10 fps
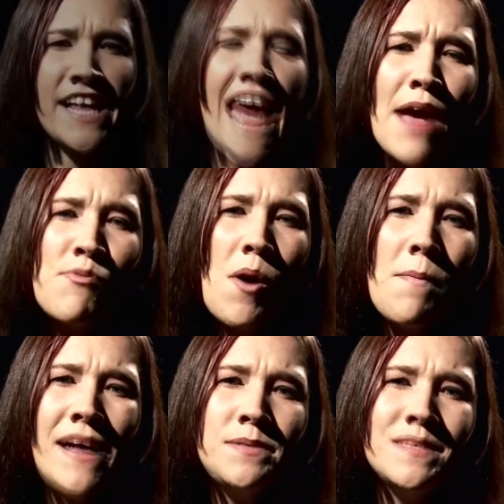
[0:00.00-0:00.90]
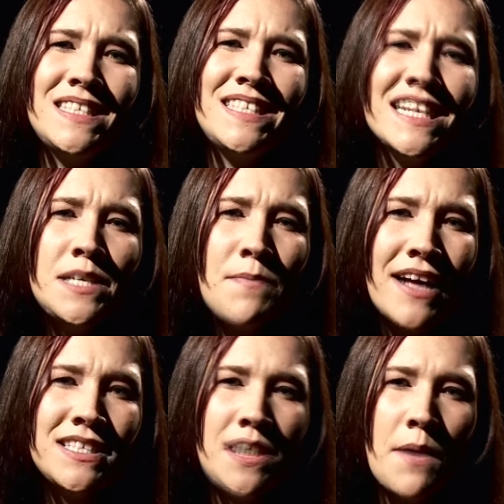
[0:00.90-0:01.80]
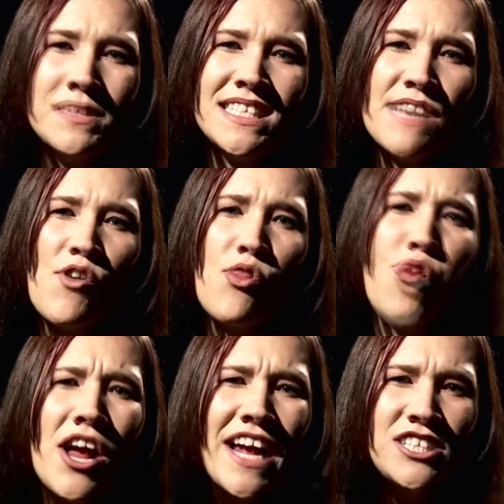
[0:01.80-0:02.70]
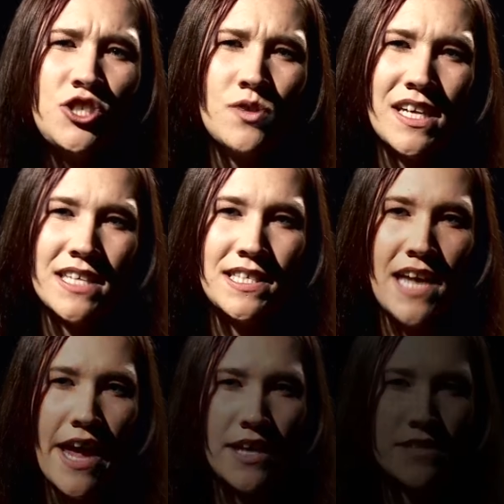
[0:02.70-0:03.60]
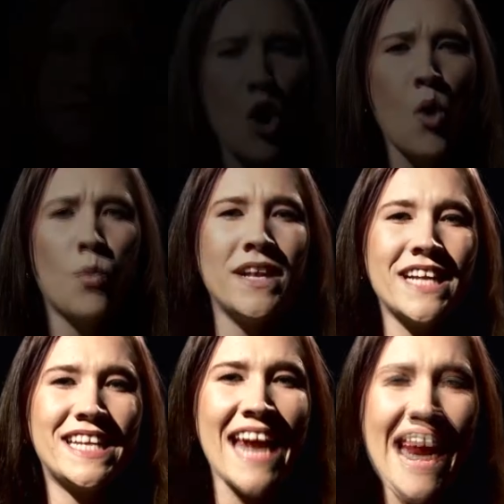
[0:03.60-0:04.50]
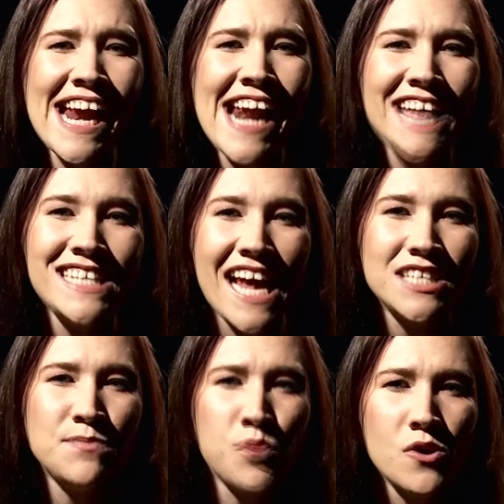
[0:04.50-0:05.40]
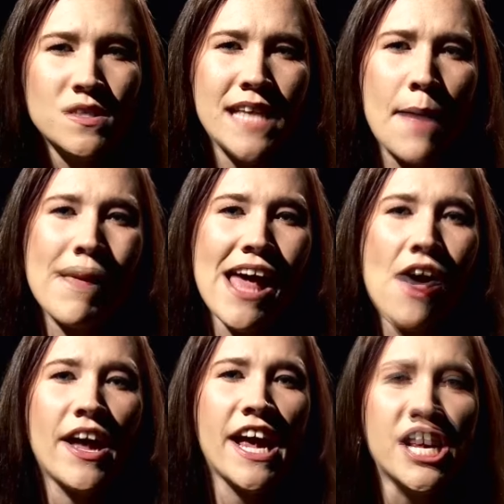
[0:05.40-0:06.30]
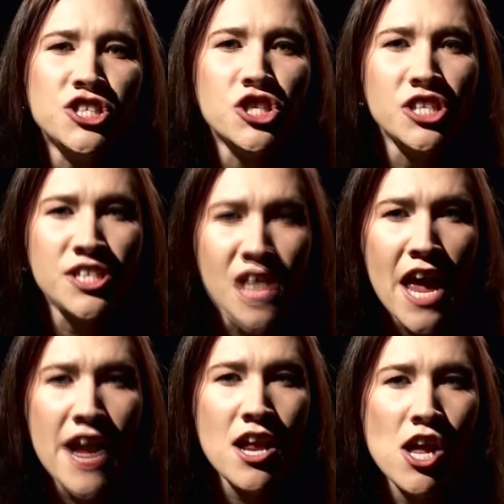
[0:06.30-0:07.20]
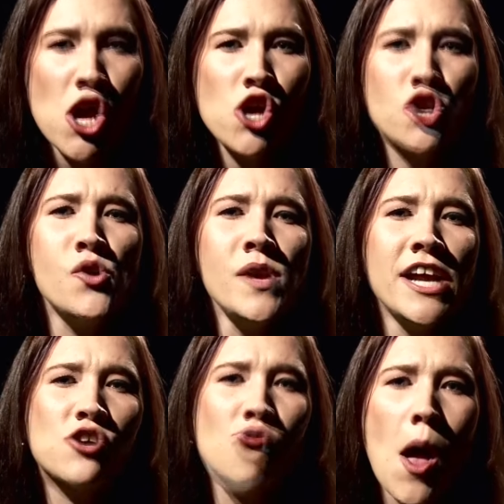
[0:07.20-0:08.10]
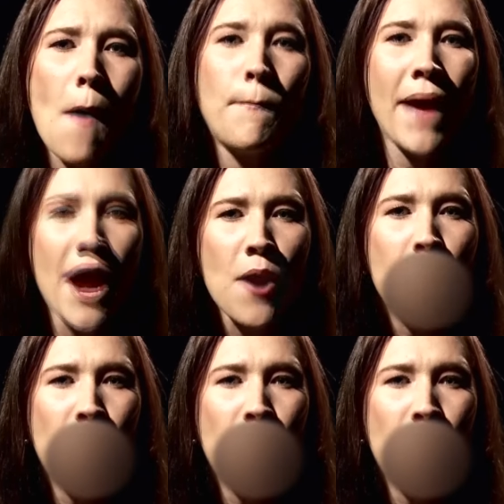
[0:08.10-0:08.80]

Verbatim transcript: Gabriel, makes me sick to my stomach to even look at you these days. When the DNA test proves that Miguel is your son, you need to grow a pair of